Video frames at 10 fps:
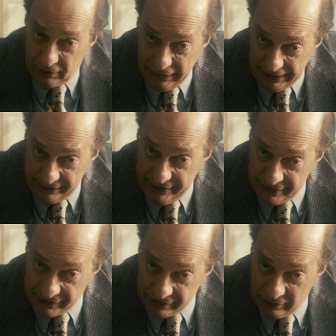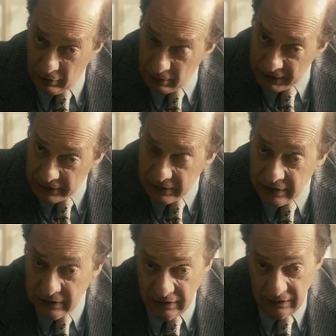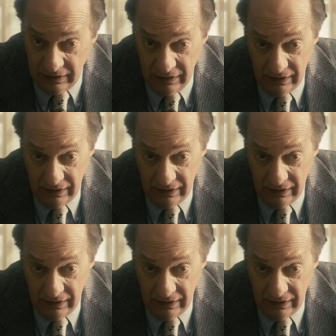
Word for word: her supervisor that she will never again be